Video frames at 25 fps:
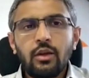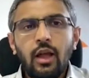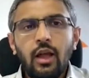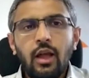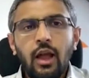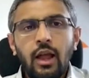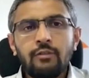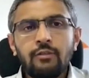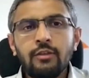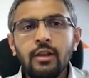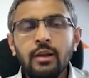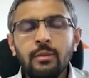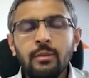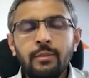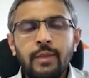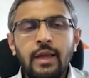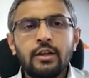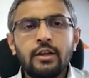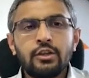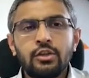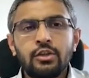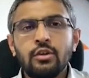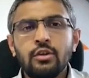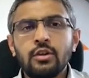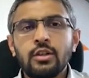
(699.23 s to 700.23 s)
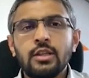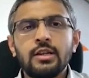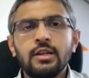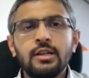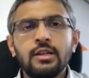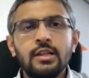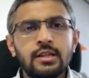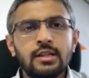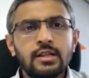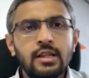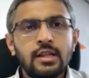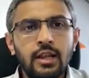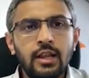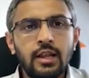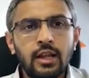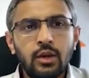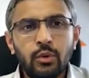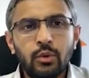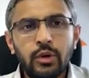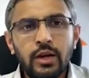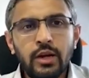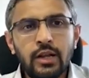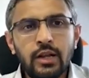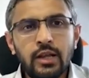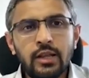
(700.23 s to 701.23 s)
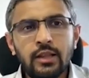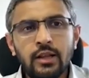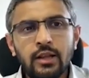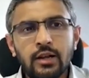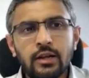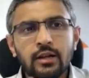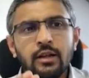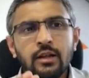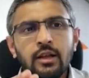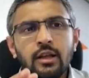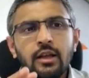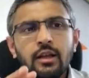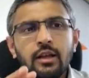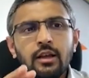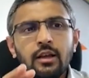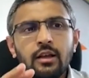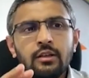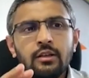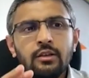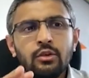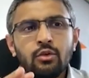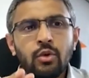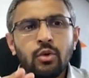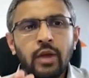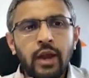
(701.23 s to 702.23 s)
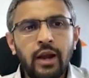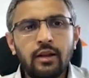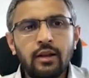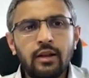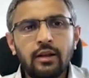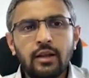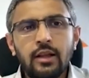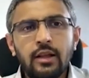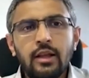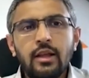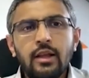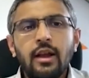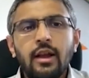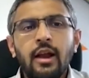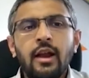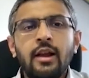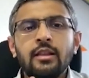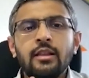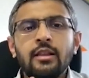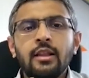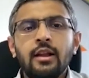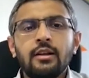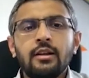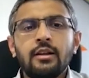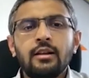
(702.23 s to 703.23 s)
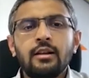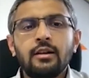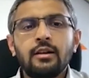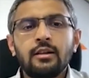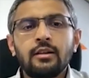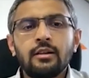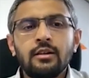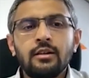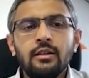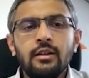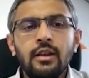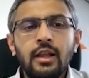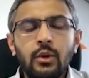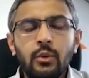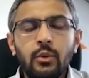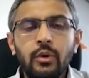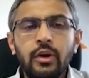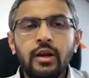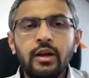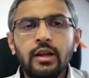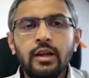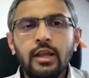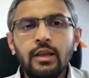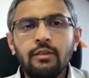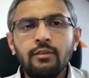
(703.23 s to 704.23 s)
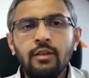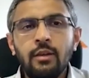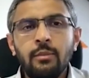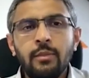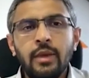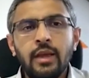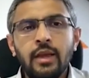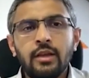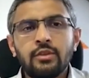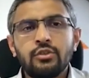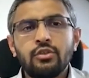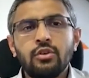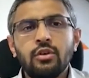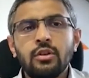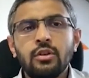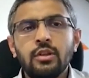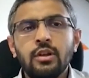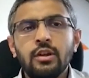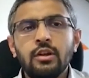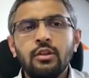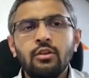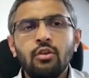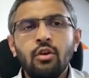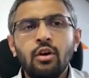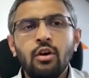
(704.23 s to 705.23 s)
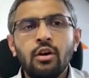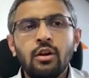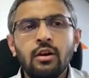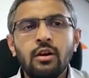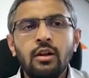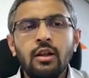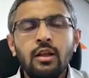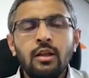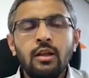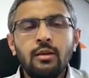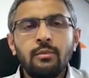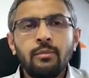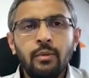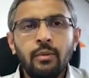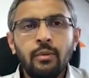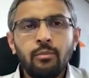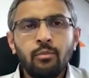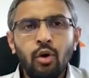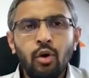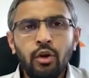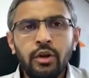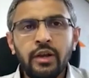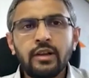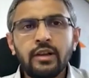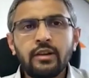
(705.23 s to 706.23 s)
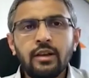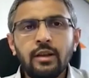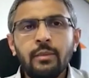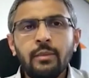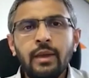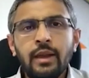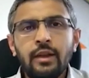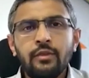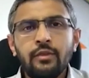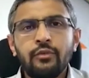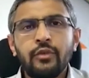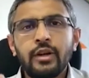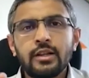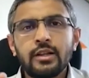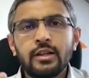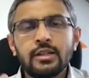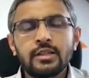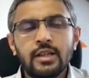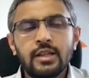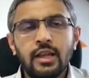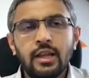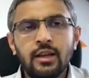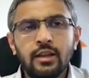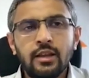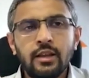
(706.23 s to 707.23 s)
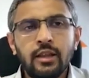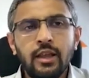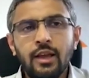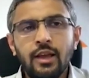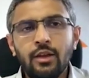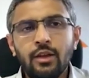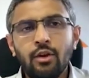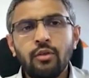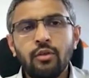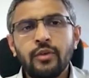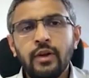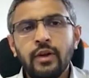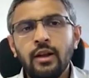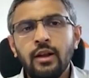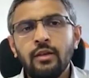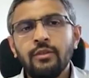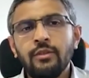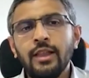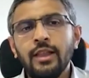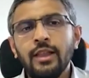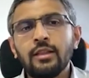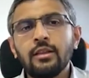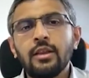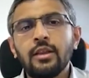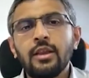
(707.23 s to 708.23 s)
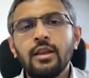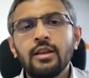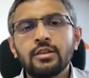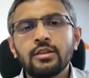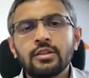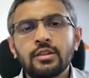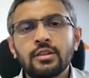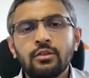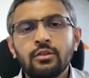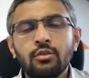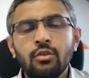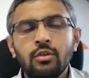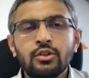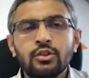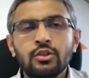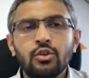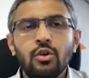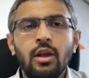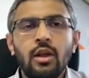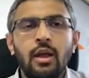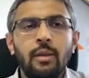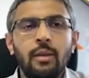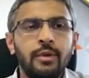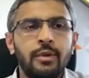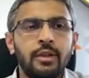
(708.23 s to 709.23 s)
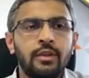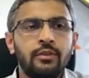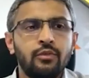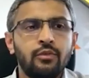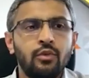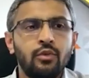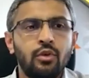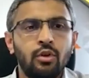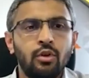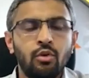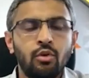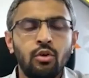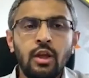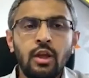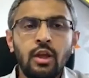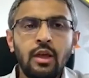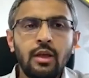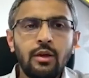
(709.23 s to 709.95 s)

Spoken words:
I will make sure that there is a liquidity that you get, and that liquidity will make sure that your monetary benefit is taken care of, and a wealth creation also happens for you.